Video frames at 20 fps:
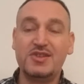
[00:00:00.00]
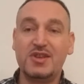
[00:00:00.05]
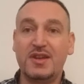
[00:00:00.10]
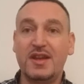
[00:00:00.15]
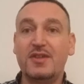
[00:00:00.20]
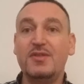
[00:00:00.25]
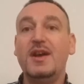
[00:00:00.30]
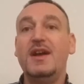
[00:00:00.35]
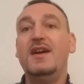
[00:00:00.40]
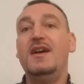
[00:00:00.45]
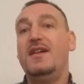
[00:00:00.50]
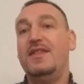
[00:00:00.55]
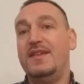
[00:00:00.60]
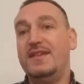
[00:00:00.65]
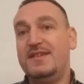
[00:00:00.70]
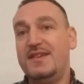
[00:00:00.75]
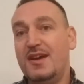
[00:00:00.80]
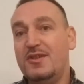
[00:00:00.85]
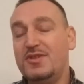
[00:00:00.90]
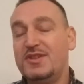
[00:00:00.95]
The
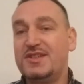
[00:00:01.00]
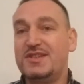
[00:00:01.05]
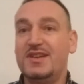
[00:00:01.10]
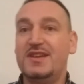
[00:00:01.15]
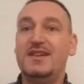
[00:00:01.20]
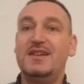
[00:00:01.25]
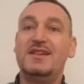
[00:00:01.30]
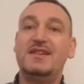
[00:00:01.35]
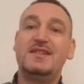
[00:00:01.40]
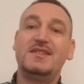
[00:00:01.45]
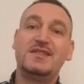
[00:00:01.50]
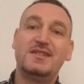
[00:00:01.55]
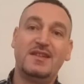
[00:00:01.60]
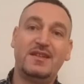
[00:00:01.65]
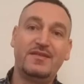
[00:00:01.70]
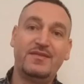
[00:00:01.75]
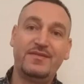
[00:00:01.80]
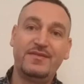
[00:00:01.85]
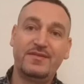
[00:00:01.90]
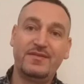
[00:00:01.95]
dosas,
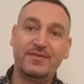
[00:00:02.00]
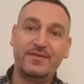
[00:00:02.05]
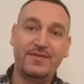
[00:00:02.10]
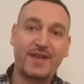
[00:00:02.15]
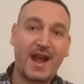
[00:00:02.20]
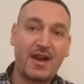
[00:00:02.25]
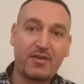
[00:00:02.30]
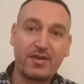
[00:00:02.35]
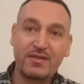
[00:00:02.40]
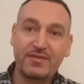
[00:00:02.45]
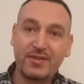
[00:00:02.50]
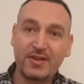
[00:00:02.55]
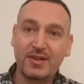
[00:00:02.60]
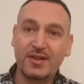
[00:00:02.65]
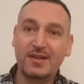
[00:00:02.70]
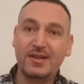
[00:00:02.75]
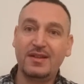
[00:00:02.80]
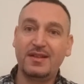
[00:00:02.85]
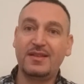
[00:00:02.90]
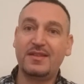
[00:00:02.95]
the
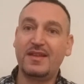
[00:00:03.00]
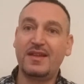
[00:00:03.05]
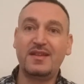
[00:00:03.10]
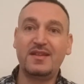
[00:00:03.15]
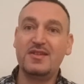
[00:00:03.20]
varaval,